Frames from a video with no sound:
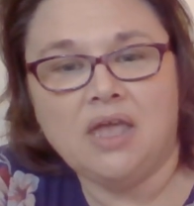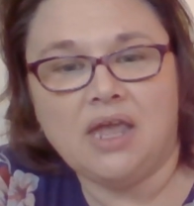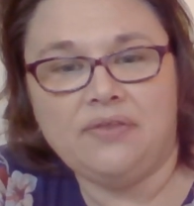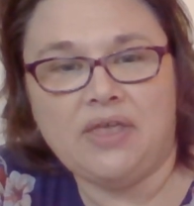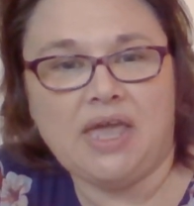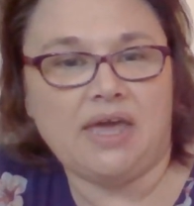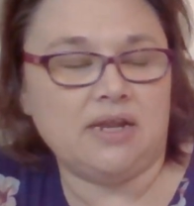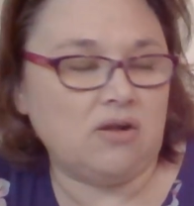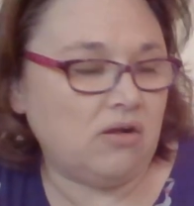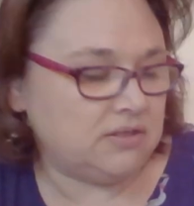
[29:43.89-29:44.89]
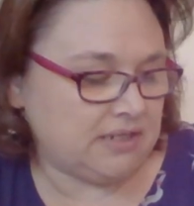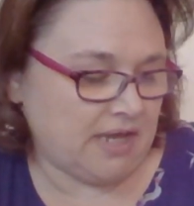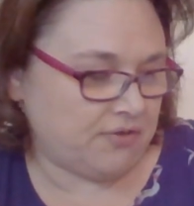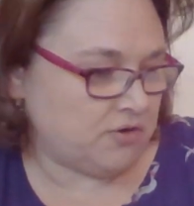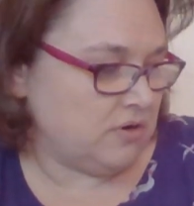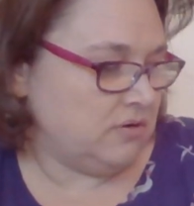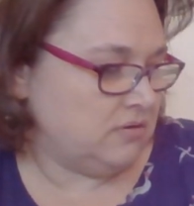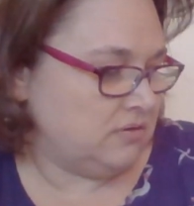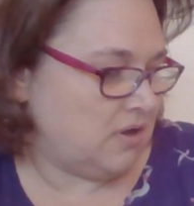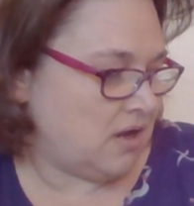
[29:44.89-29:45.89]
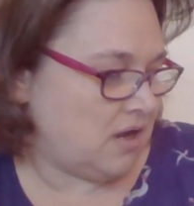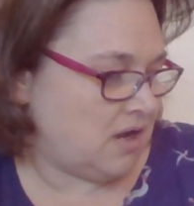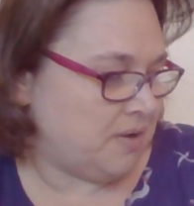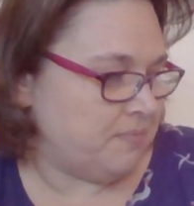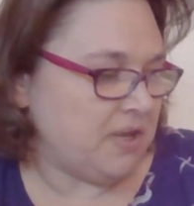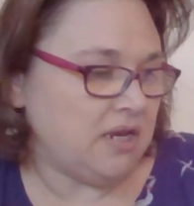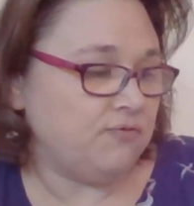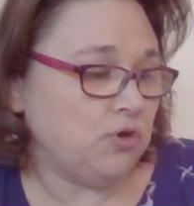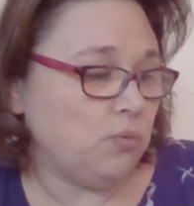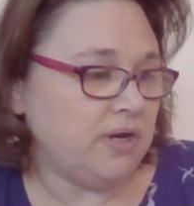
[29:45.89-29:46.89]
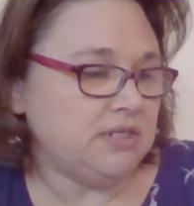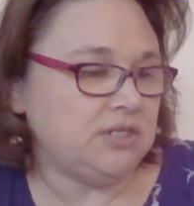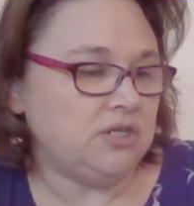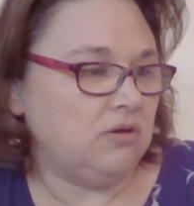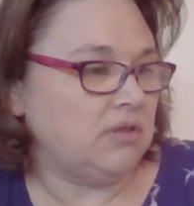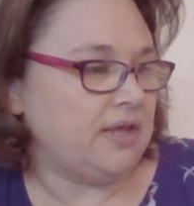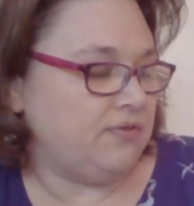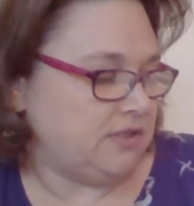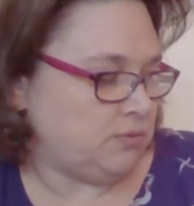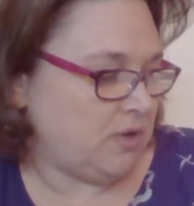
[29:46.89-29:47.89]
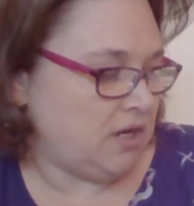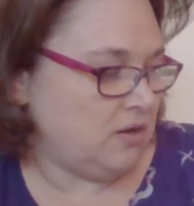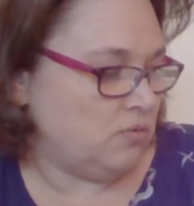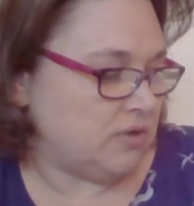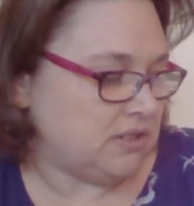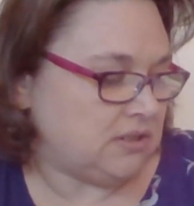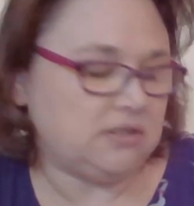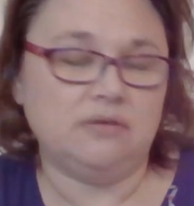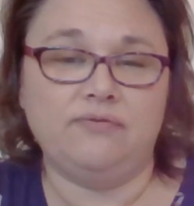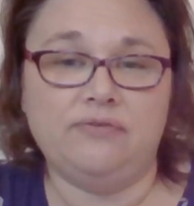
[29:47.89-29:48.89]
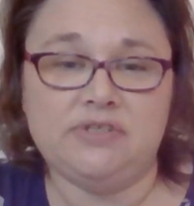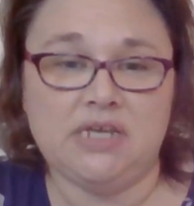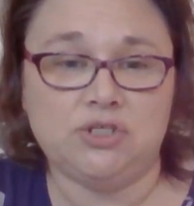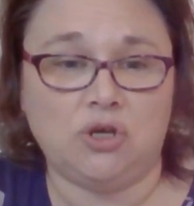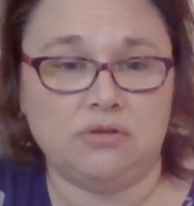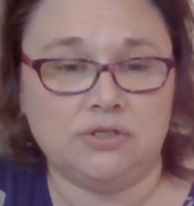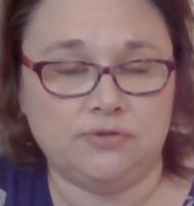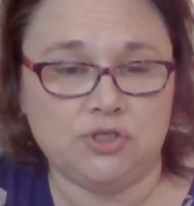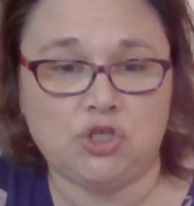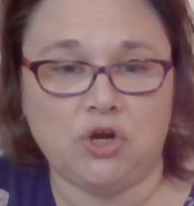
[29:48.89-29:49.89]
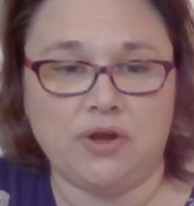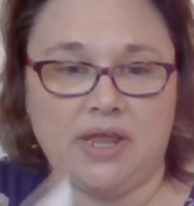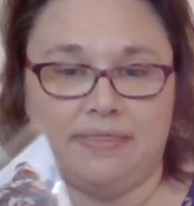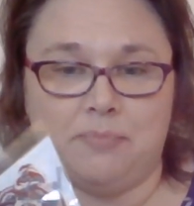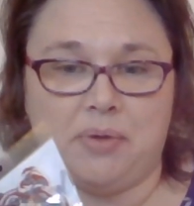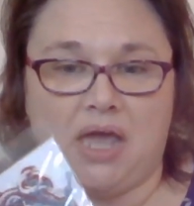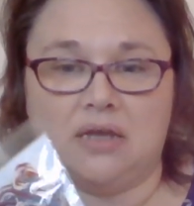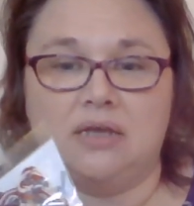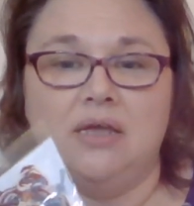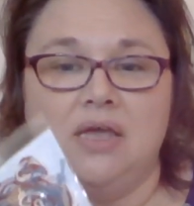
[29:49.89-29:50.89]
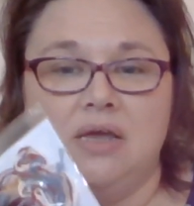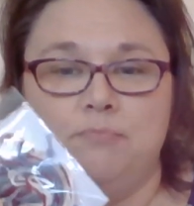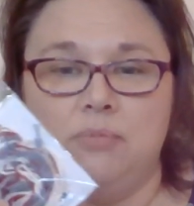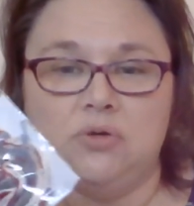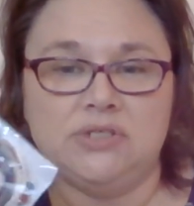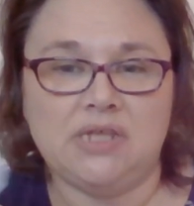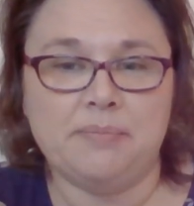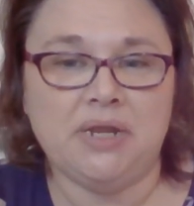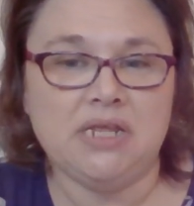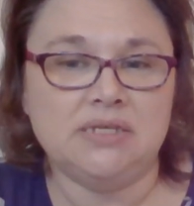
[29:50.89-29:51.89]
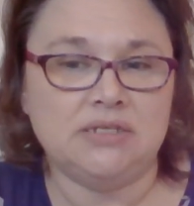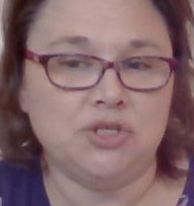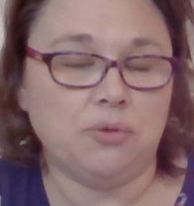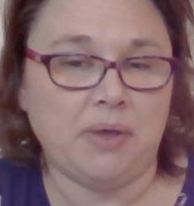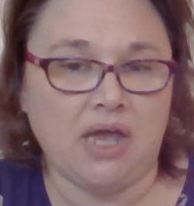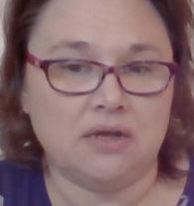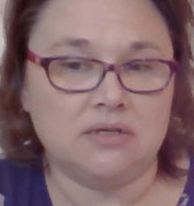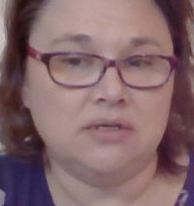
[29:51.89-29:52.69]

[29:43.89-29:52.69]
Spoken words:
And they had it all together. And if you're wanting to know, like this one was $58 for the chart and the pack. Most of that money is in your pack.